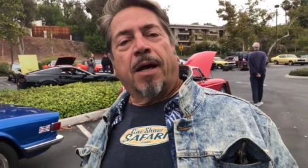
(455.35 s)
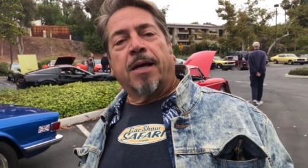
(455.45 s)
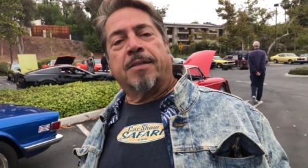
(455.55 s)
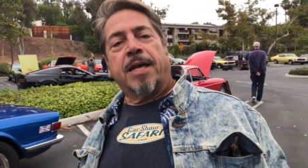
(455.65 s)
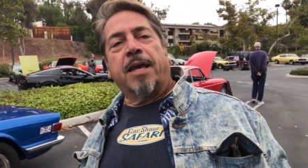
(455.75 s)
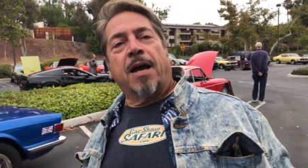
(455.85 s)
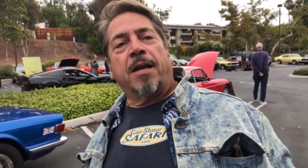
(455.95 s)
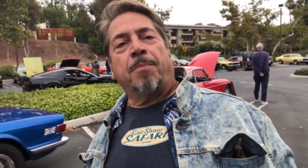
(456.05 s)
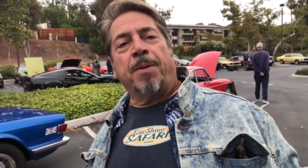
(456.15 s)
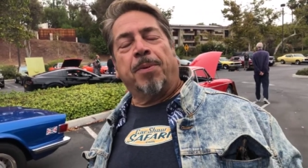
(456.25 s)
saying hi to
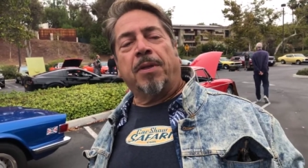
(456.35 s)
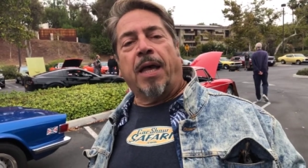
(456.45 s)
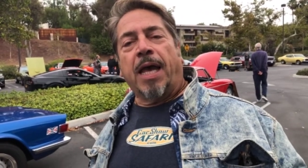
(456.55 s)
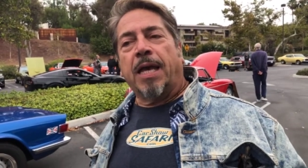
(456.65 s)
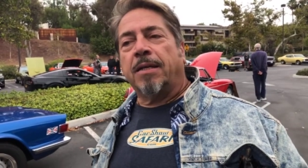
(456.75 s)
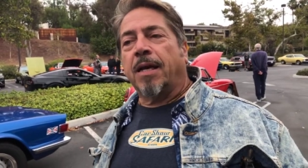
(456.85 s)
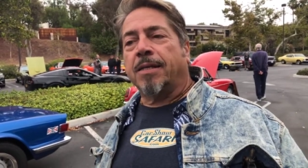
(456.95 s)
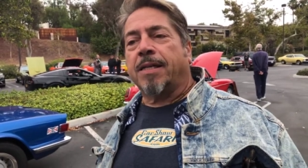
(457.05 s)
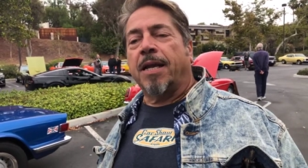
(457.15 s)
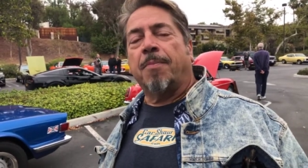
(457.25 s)
people and
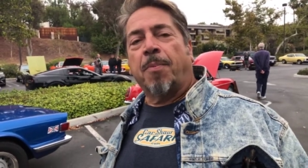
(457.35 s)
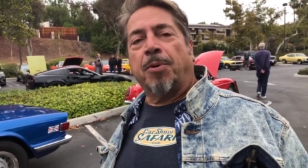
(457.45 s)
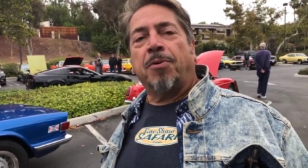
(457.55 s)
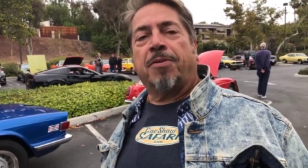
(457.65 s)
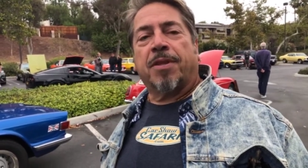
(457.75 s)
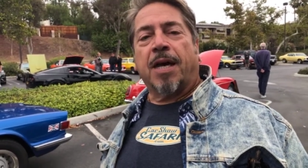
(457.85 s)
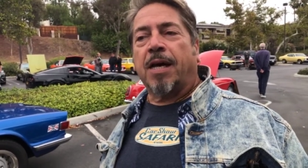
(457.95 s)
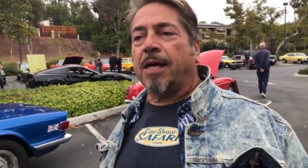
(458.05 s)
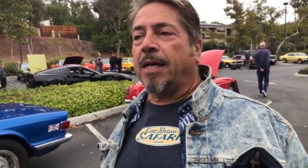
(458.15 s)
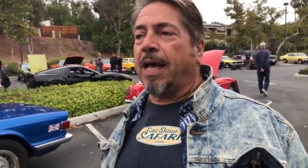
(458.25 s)
setting up a booth.
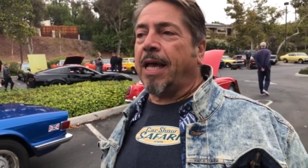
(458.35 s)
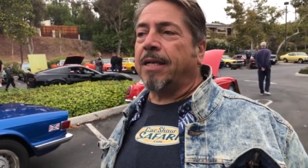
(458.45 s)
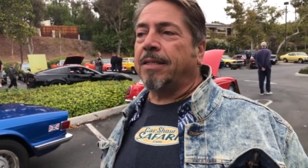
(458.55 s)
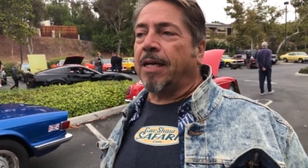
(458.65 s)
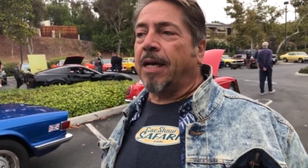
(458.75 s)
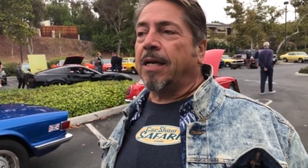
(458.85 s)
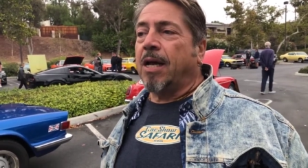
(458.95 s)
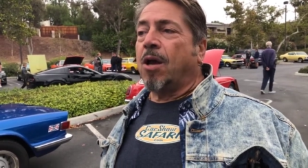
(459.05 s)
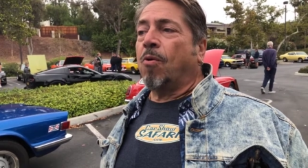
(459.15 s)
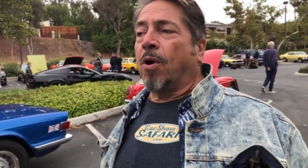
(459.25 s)
And
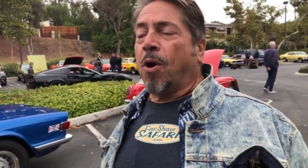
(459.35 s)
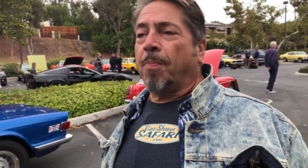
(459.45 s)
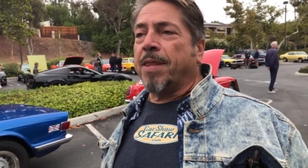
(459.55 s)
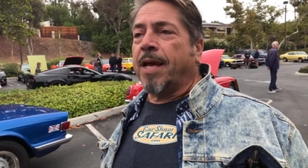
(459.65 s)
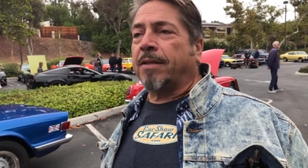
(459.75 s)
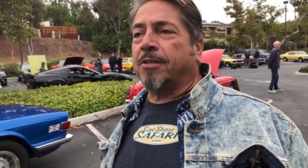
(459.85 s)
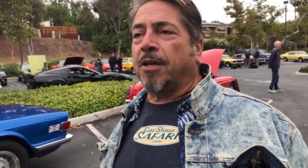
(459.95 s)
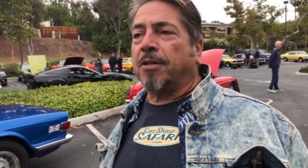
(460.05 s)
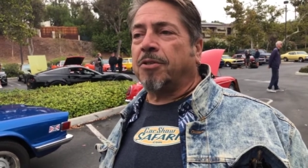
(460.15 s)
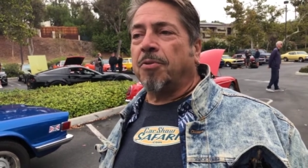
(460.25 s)
we're hoping that
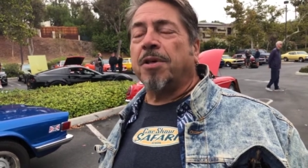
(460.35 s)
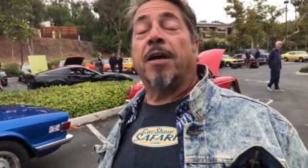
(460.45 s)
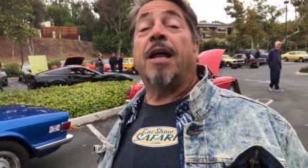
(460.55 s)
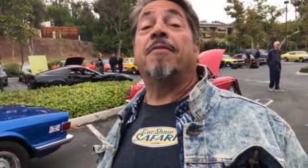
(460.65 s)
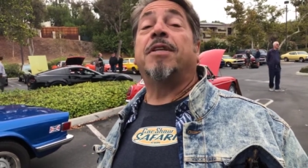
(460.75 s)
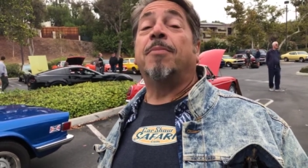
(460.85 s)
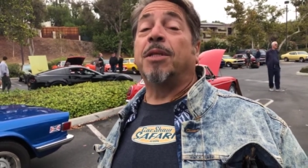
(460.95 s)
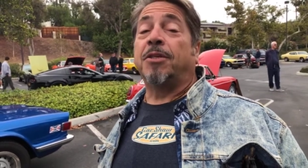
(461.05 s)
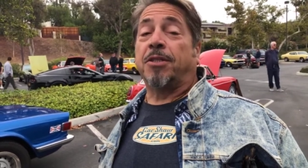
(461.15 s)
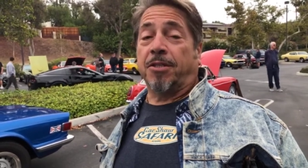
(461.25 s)
soon they're going to have
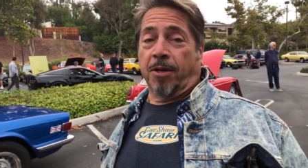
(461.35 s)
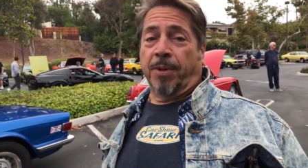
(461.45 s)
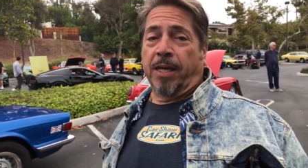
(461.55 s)
Demolition Derby.